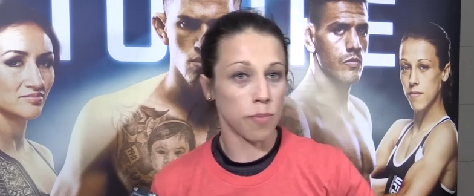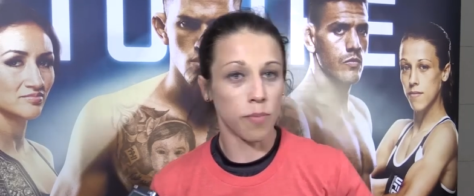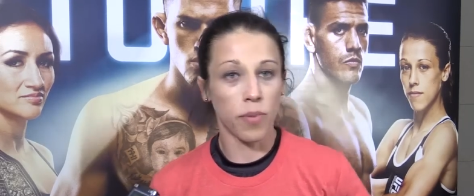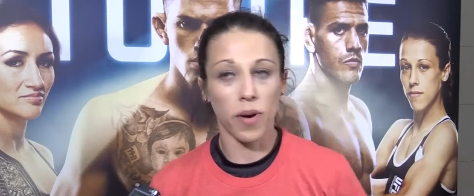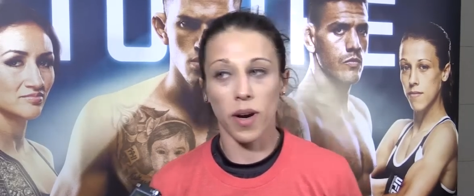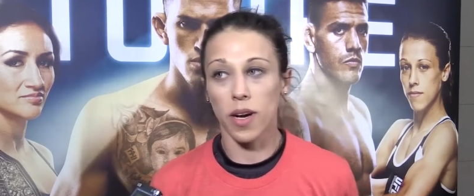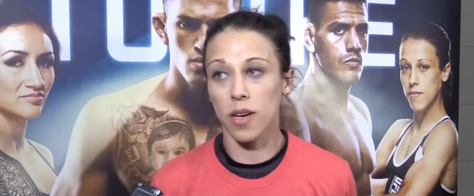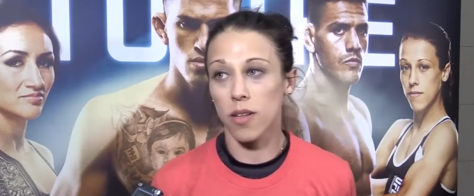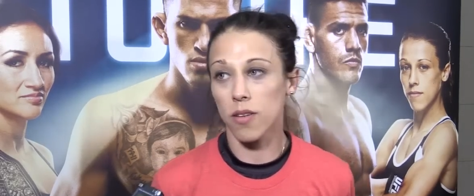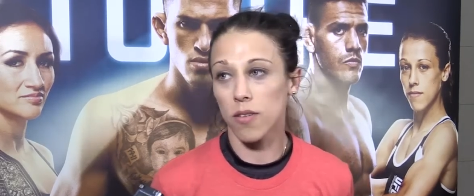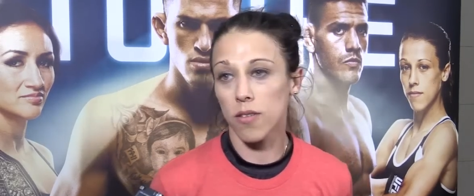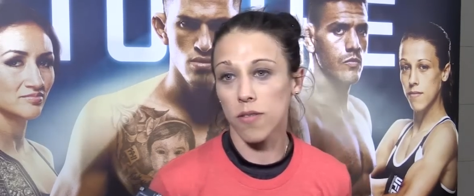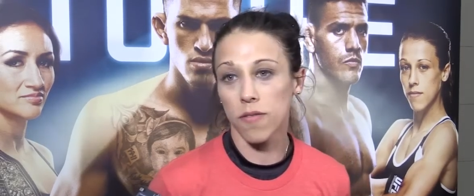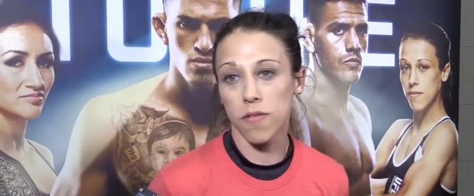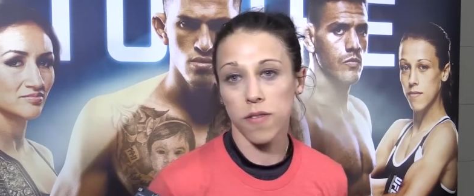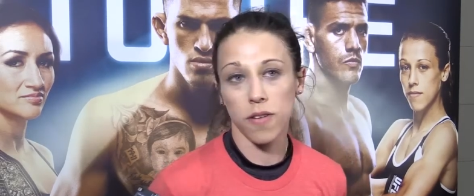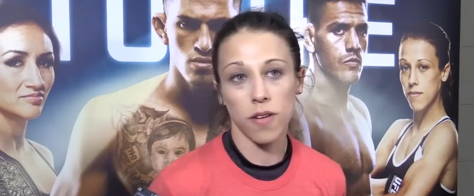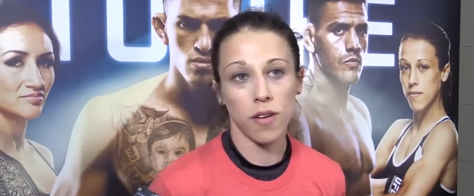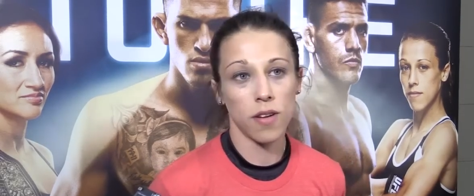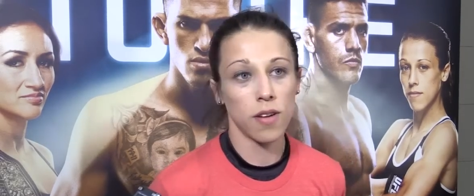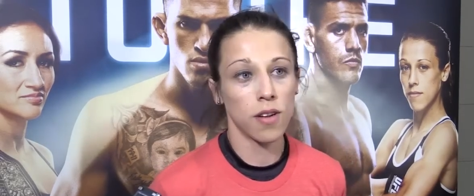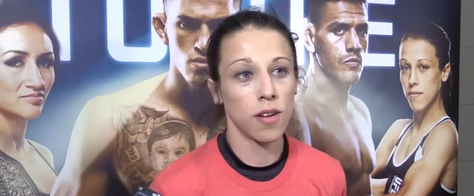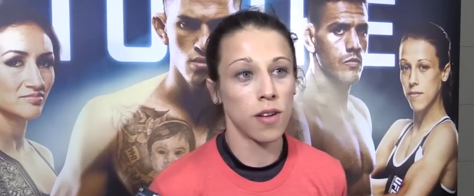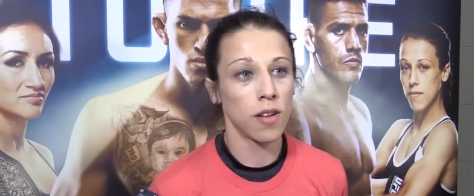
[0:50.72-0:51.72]
Speaker 1: a part of
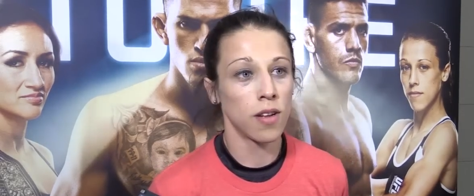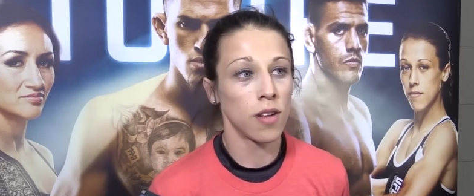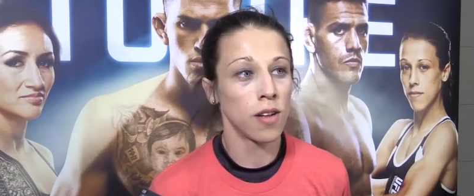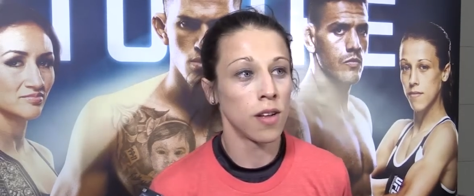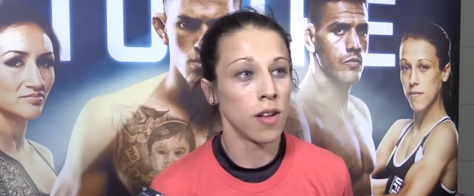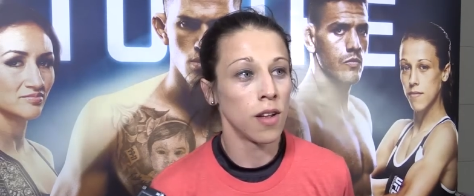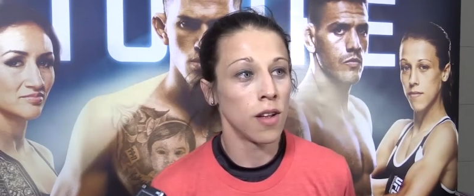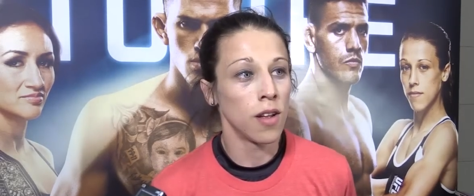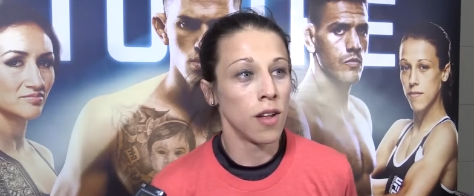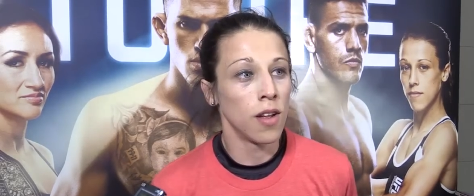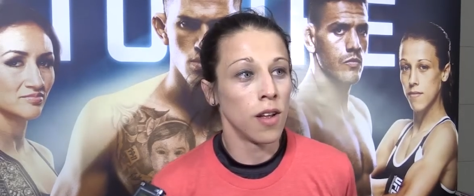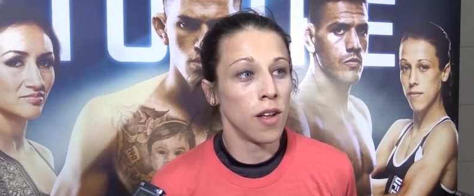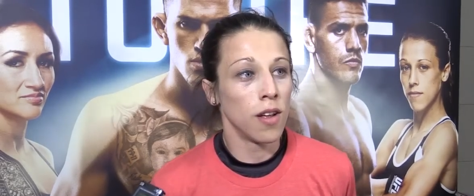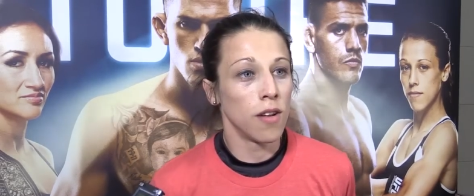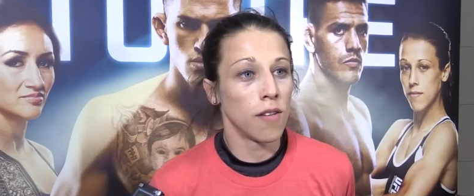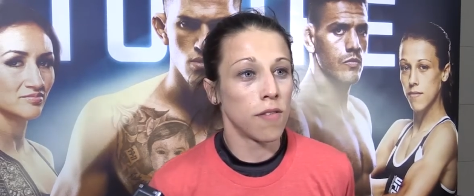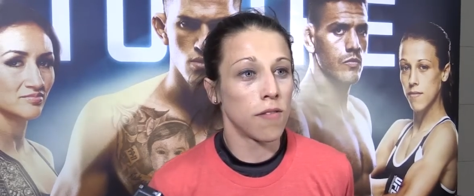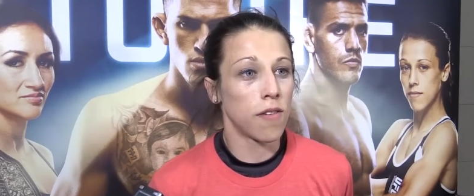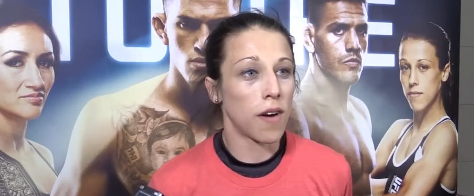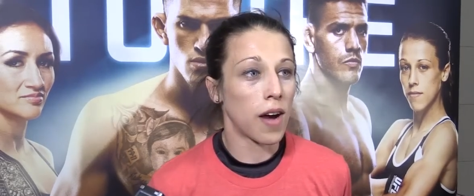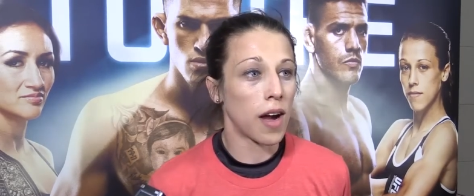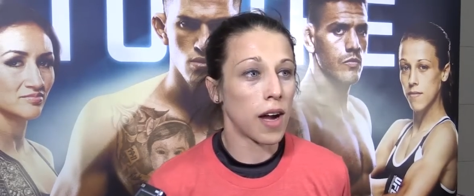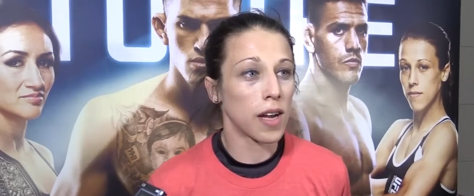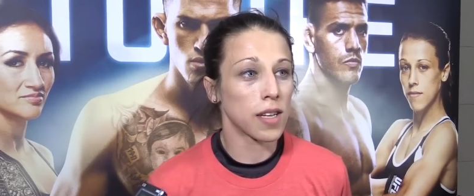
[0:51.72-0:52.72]

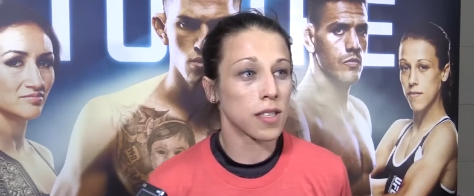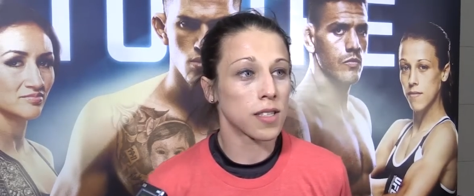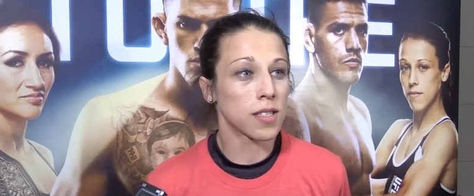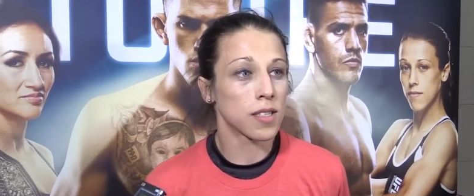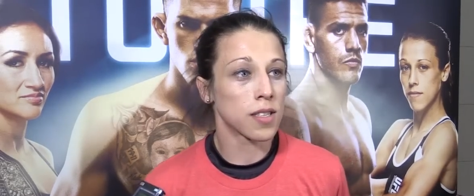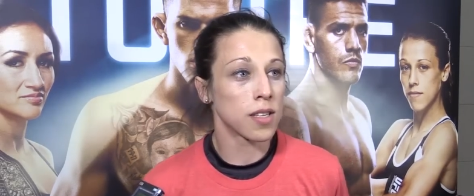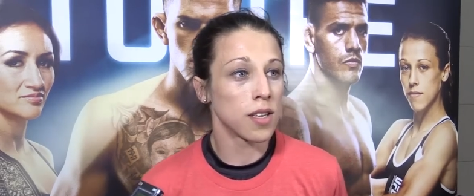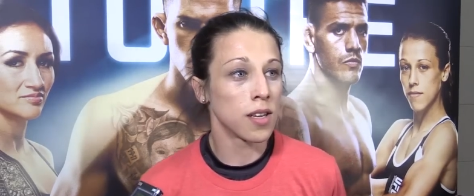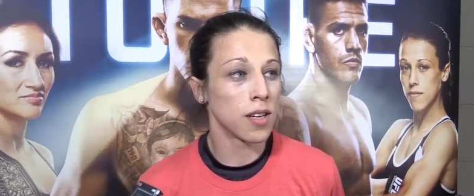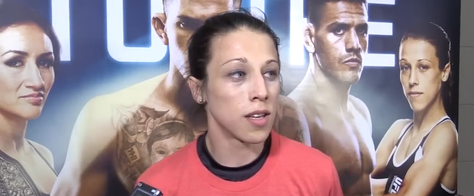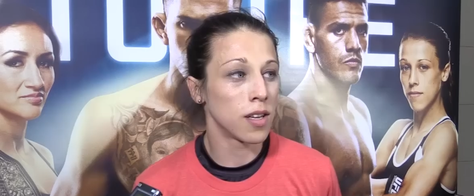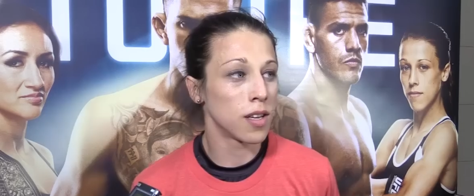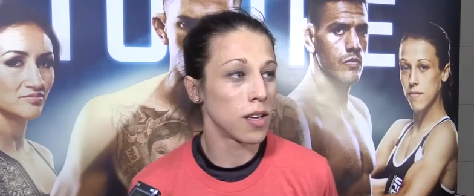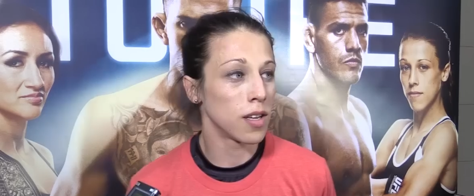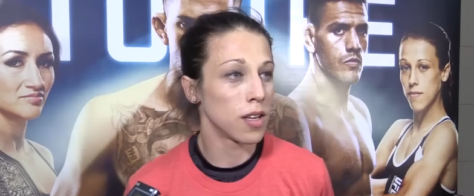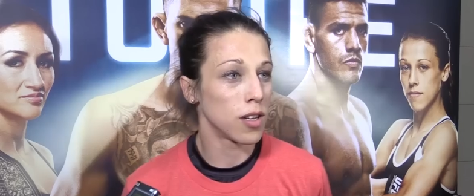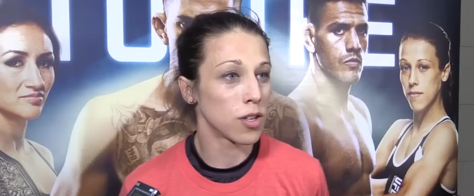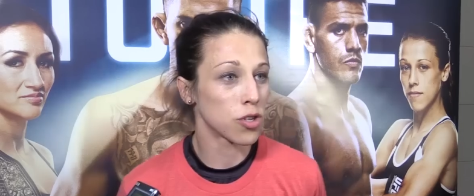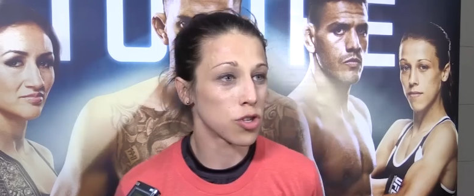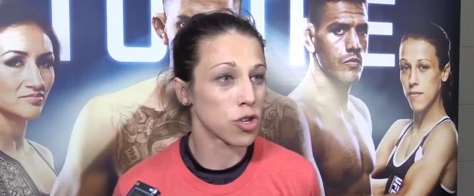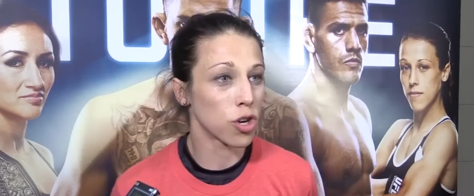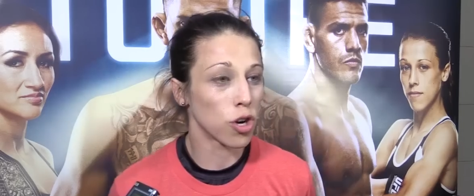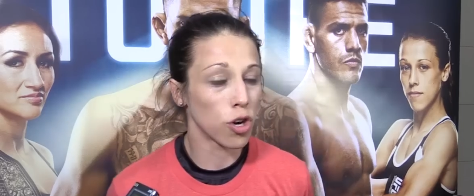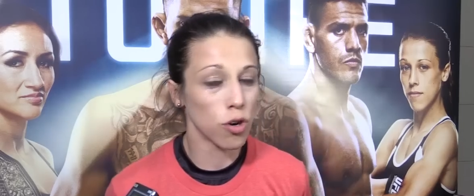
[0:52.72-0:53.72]
fights,
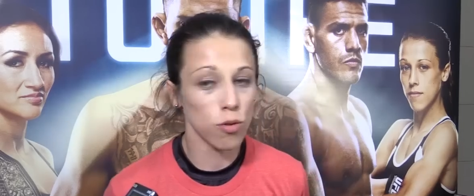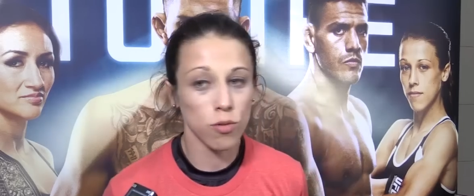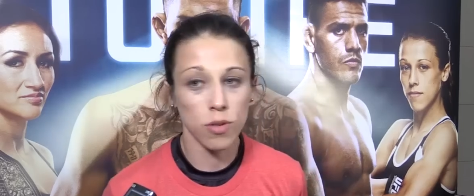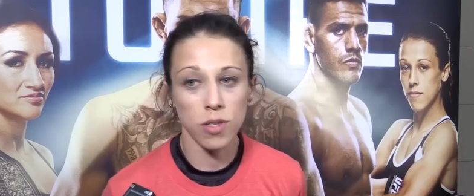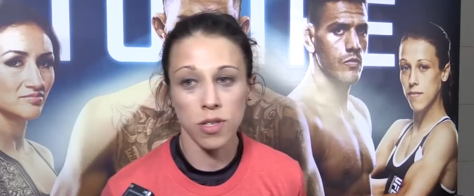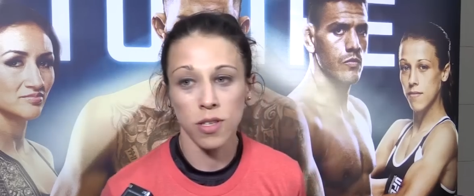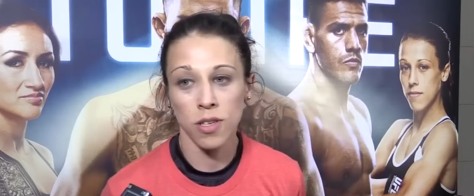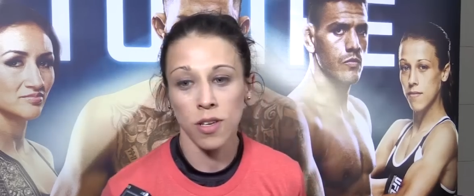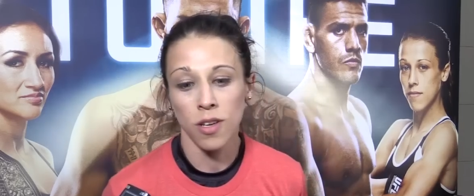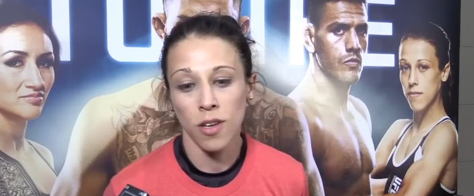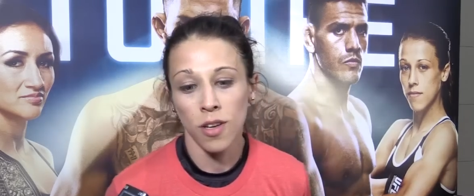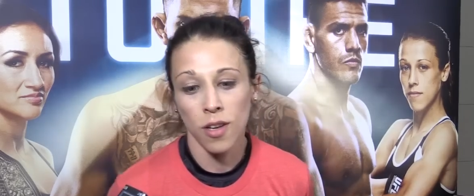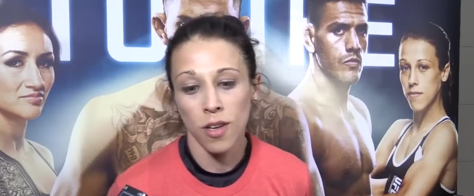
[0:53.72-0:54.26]
shows,